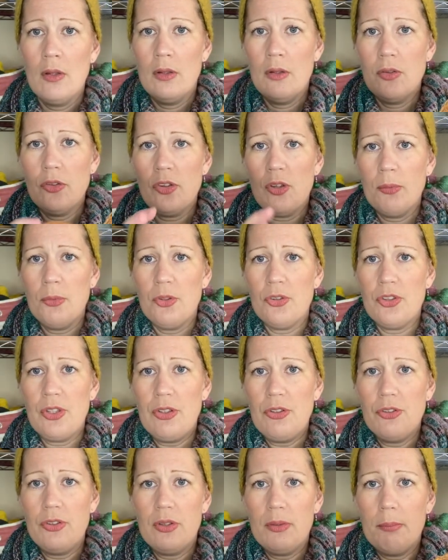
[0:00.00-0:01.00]
So I'm just
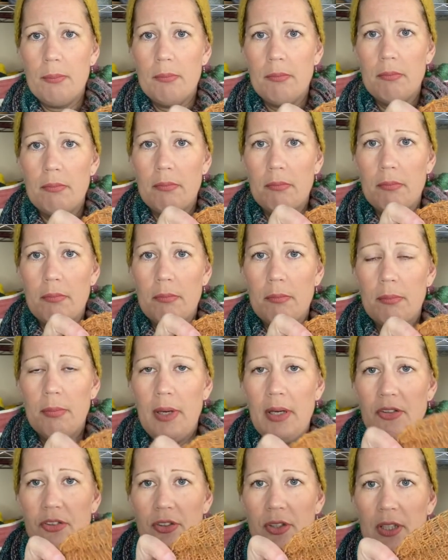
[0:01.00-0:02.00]
into the
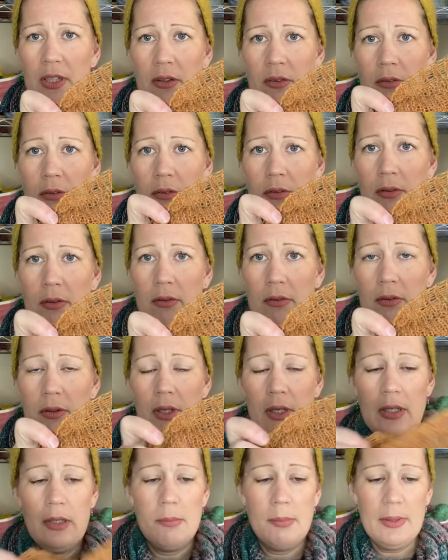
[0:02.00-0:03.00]
patterning a
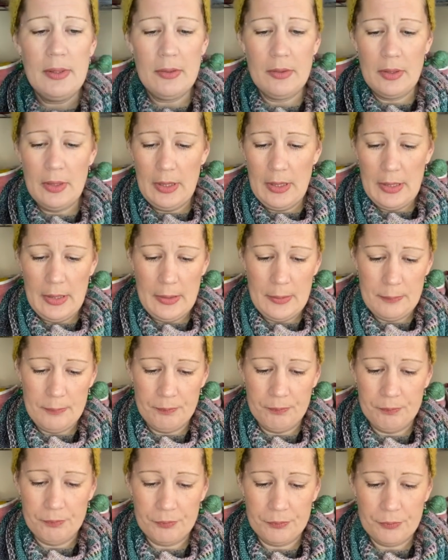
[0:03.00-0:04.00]
little bit.
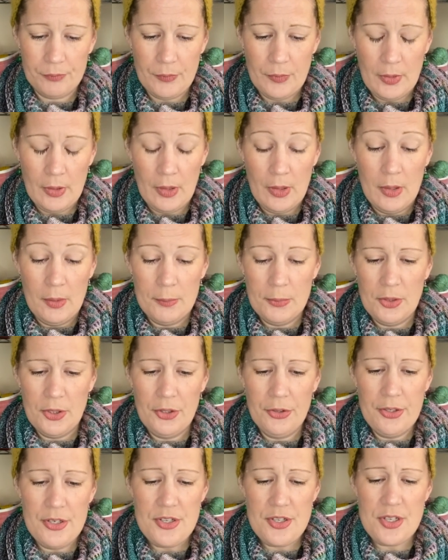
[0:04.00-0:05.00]
Um,
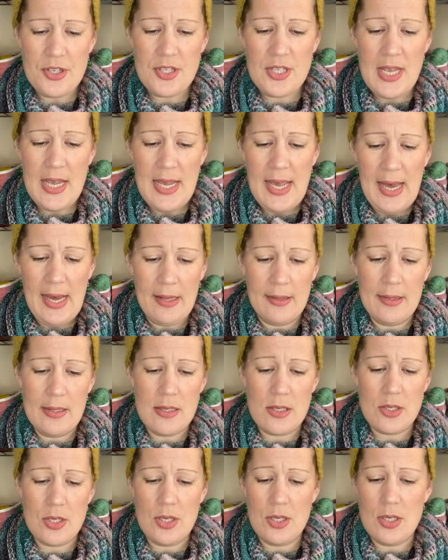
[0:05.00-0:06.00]
curious to see how
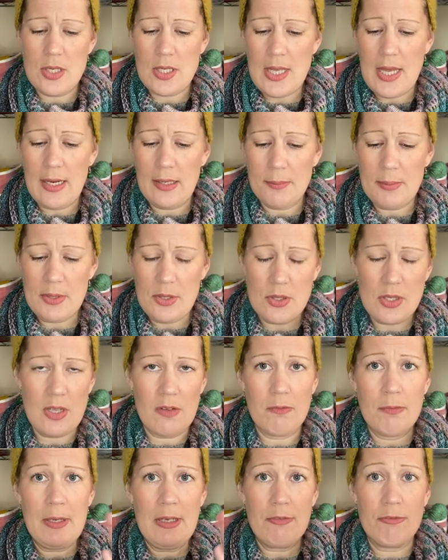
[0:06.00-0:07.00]
this turns out because
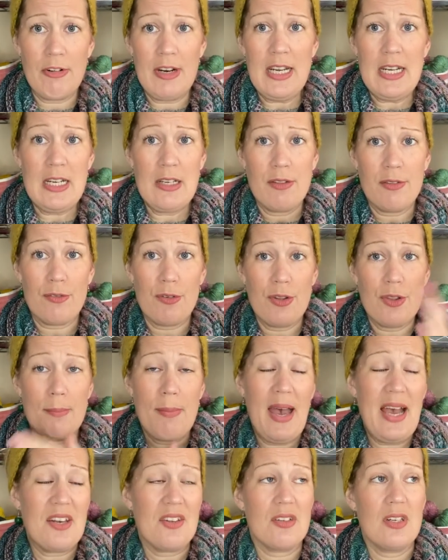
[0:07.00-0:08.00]
I've been reading through the
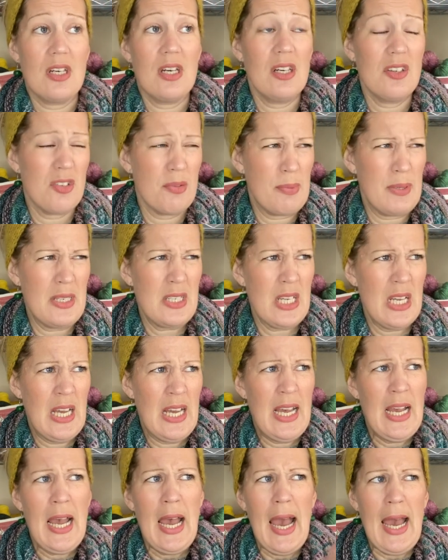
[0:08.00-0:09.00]
pattern a little bit
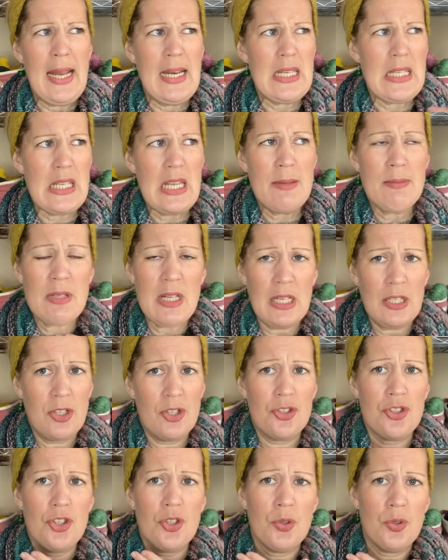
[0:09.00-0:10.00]
and it seems like you
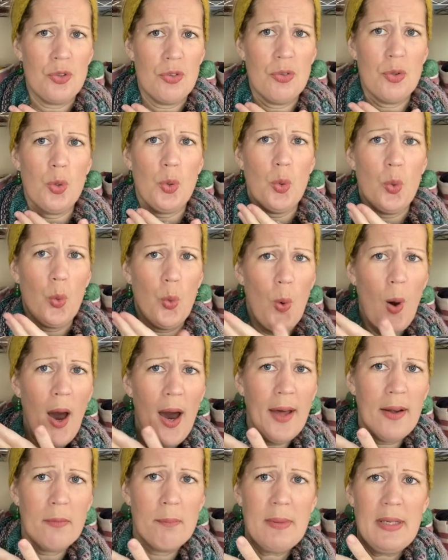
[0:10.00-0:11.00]
do
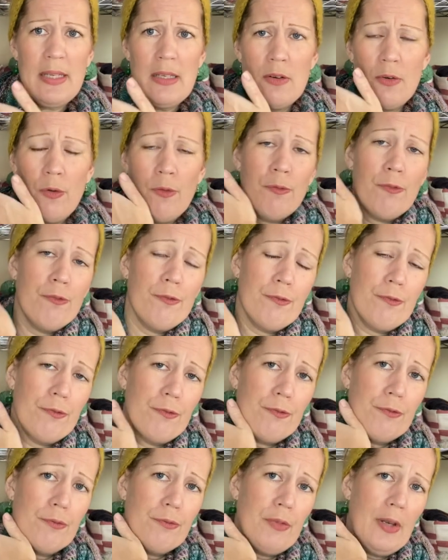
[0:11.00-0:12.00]
quite a bit of
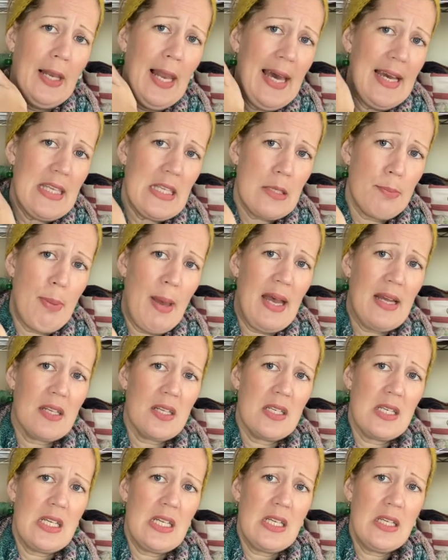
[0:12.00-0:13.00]
lace
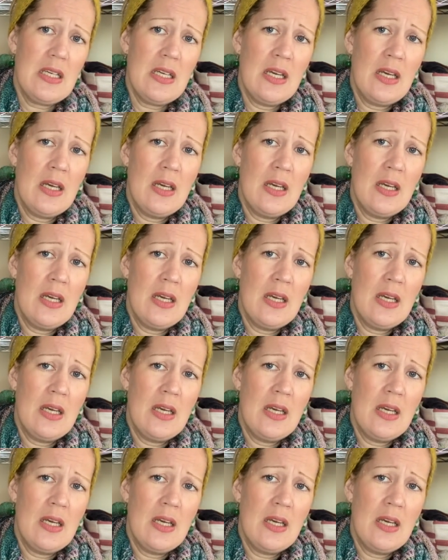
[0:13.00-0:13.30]
patterning